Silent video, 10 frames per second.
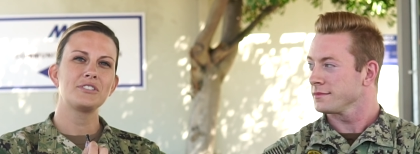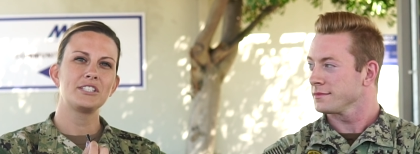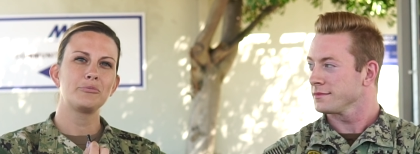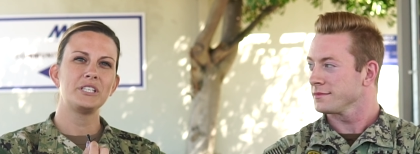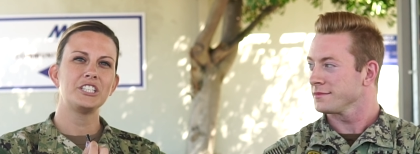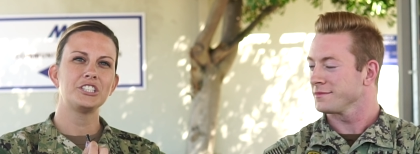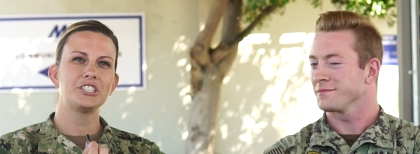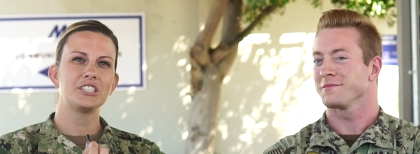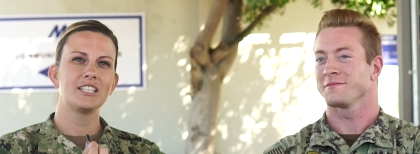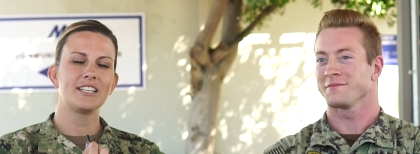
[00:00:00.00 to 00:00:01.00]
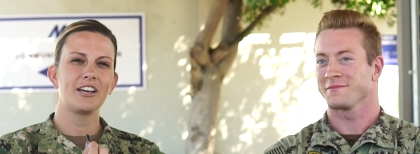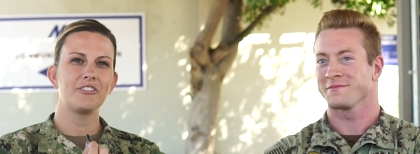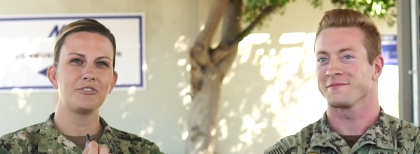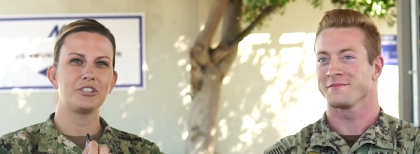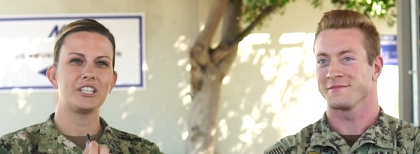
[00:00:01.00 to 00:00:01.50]
Speaker 1: Seal Beach,
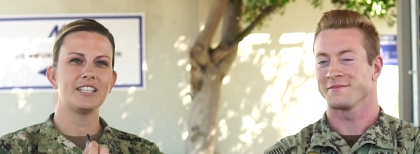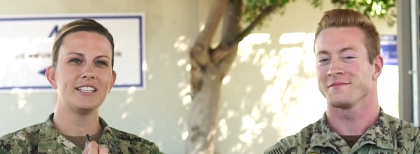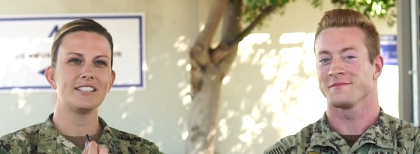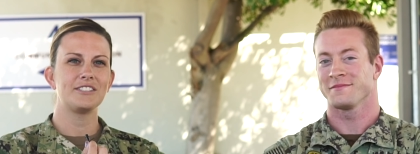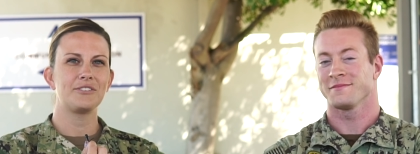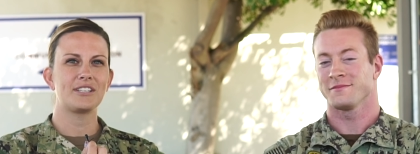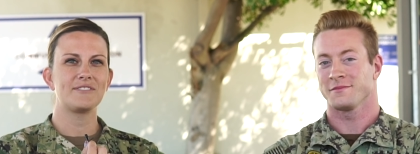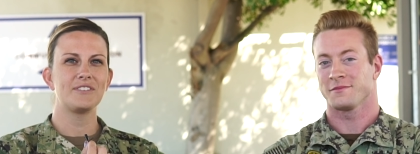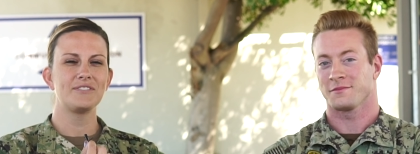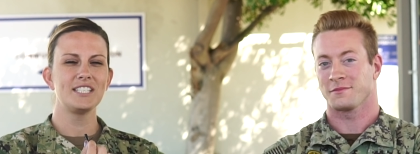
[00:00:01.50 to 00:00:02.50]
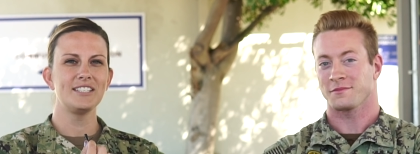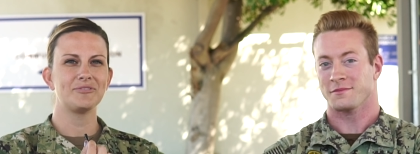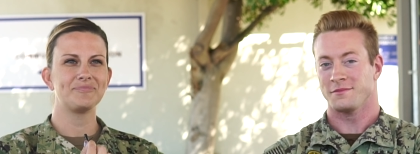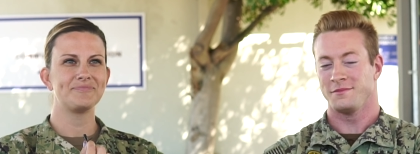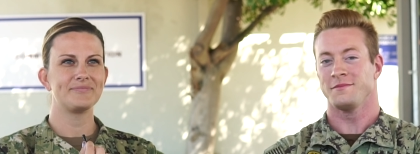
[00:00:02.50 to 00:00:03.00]
California, in
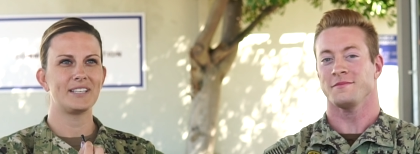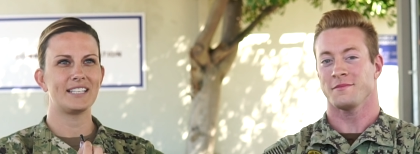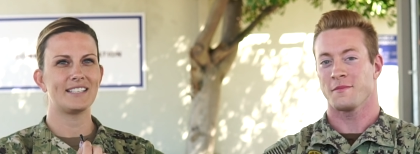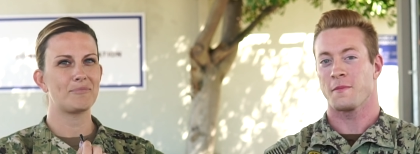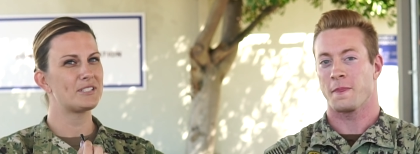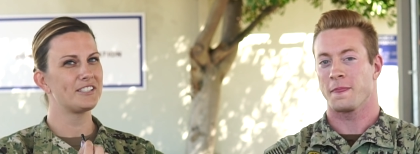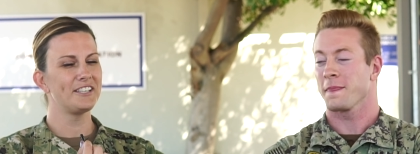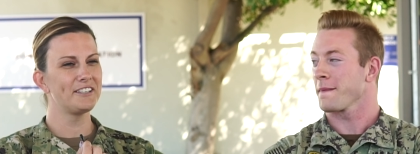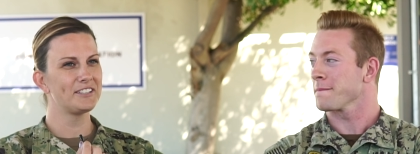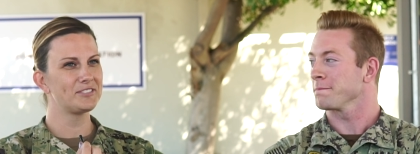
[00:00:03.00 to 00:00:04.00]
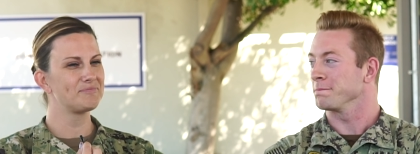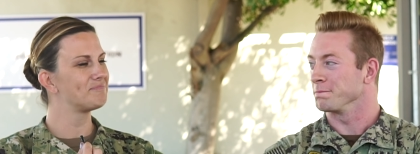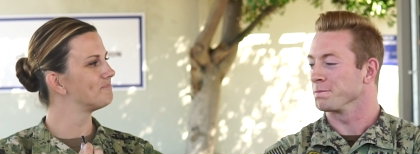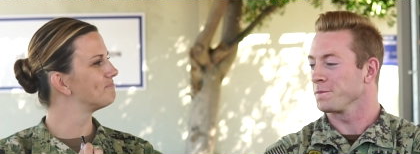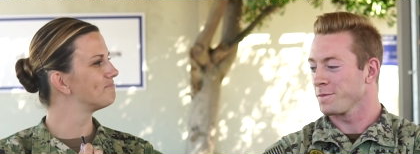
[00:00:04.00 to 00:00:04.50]
2015, and I'm still here.
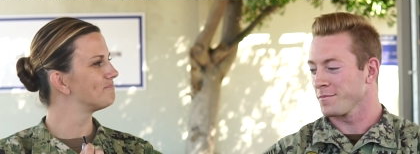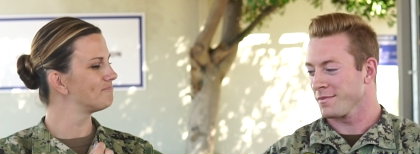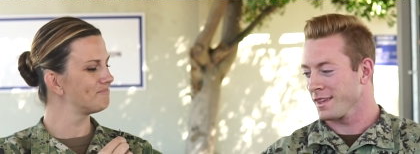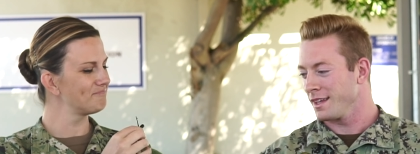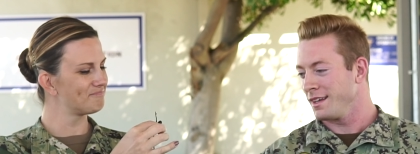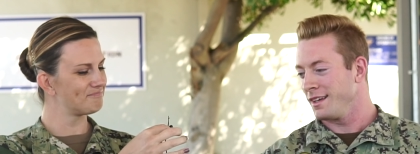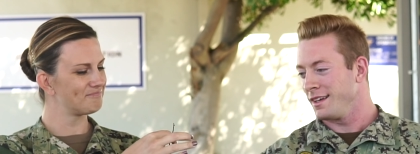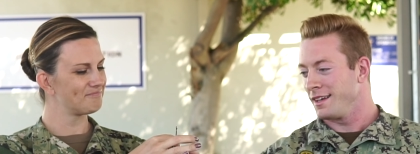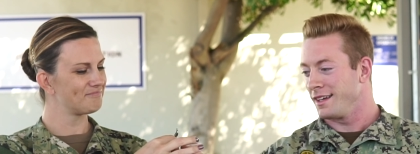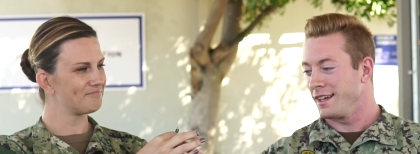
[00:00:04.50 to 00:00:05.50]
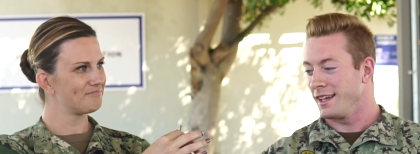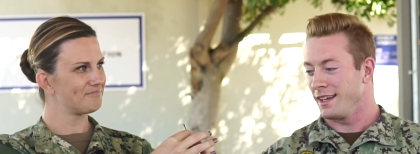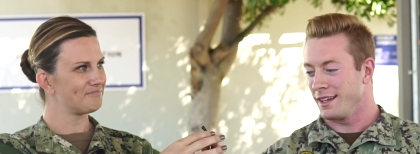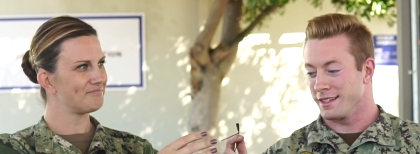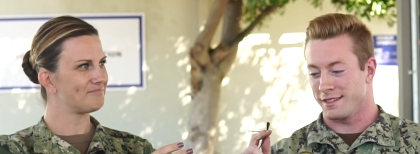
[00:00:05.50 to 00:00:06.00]
Mm.
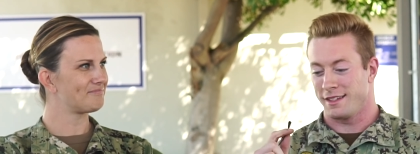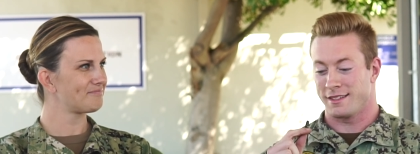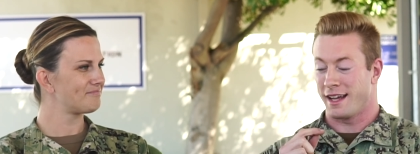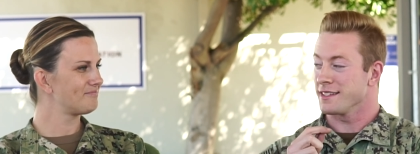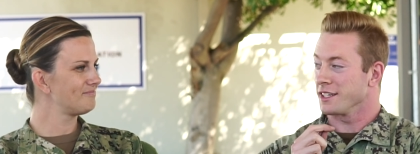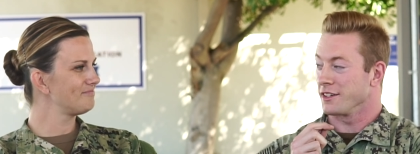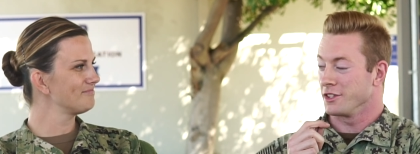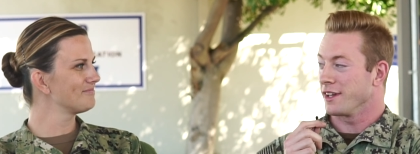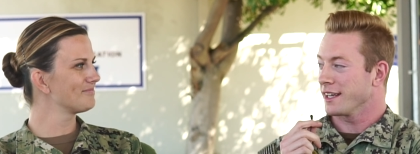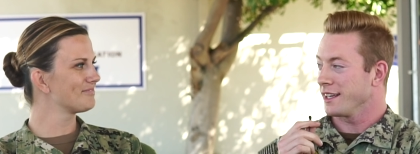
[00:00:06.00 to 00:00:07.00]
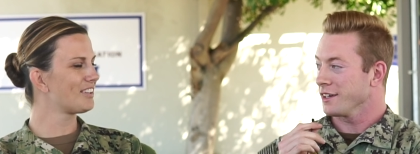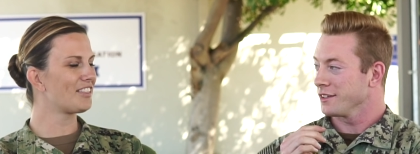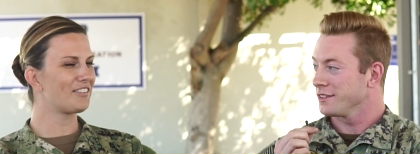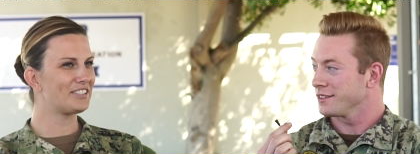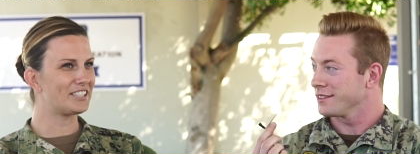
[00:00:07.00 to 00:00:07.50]
Mm.
Speaker 2: It's, it's nice here. Do you like it here? I
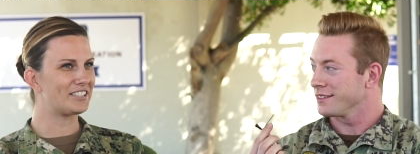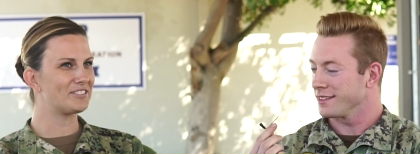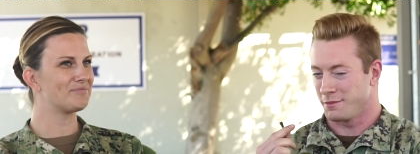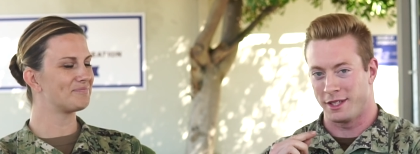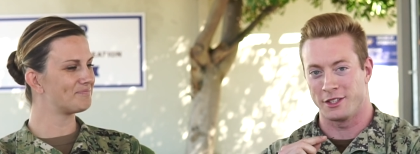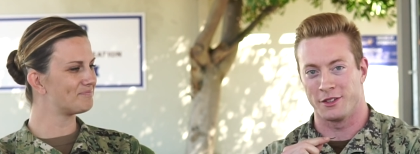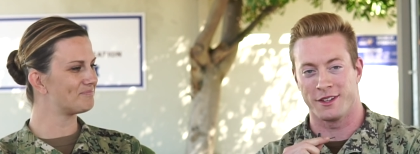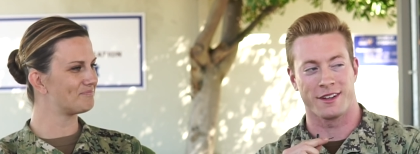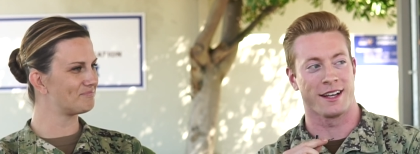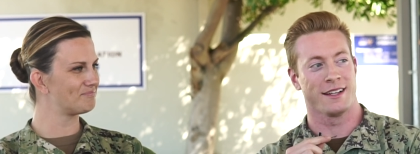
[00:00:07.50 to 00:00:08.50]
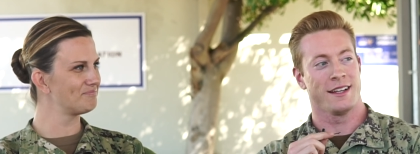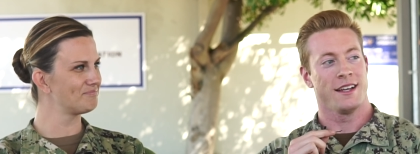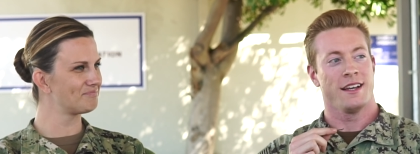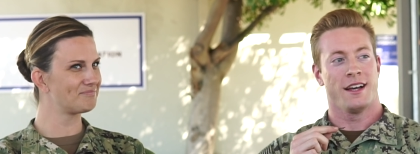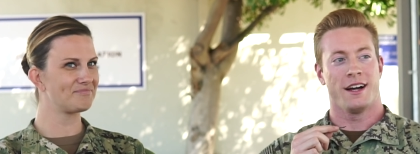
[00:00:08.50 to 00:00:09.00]
love it here. Me too. Mm-hmm. Okay. Mm
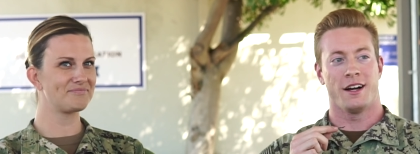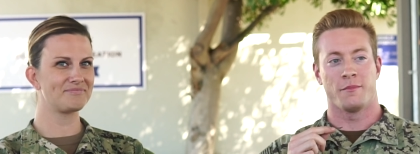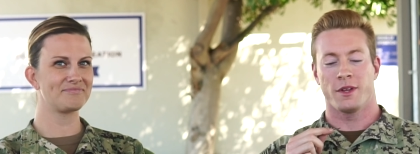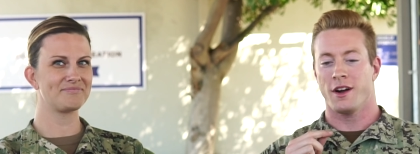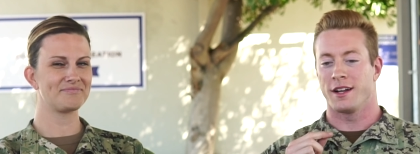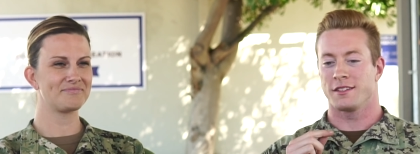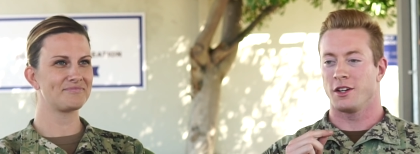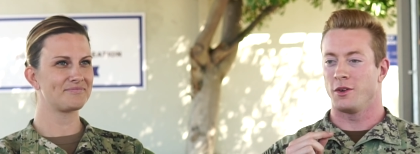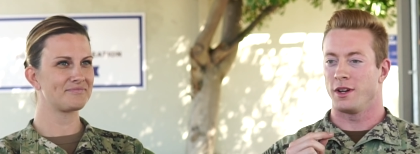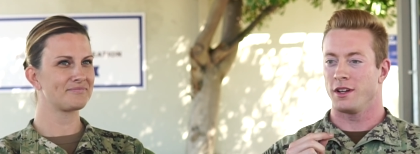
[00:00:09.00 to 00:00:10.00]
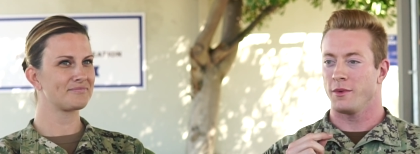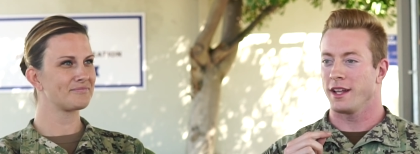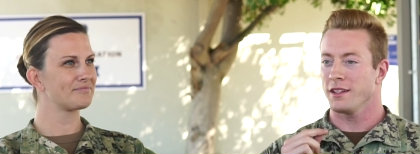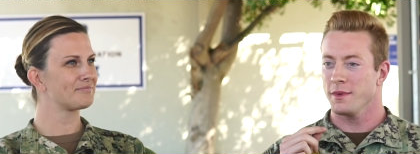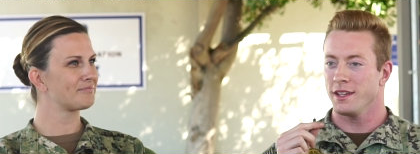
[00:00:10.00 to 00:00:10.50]
-hmm. um, all right. So
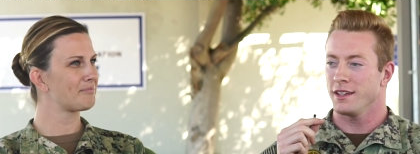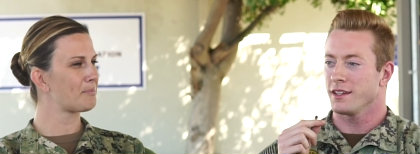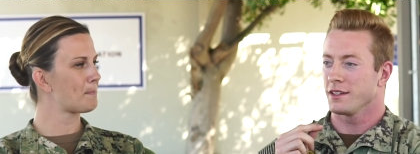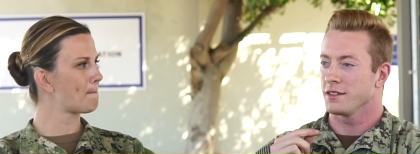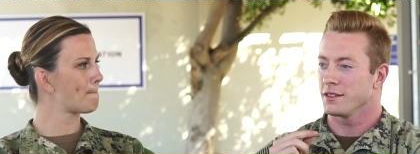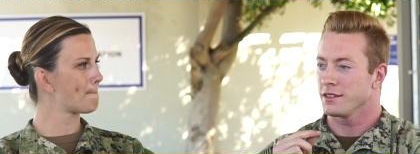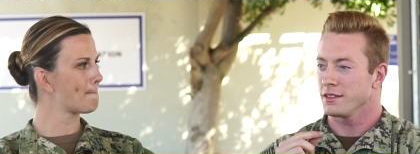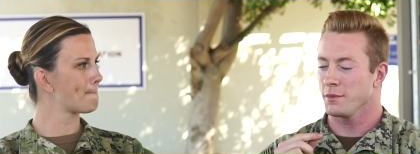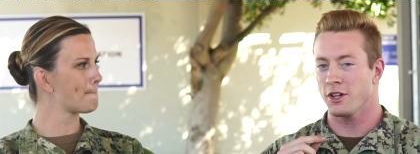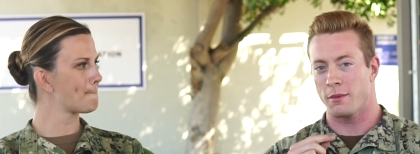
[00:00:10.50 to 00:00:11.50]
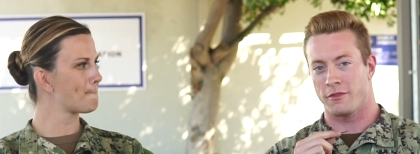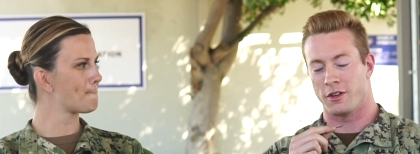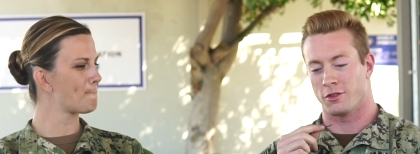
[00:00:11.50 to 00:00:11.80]
wait, let me uh, let me grab my phone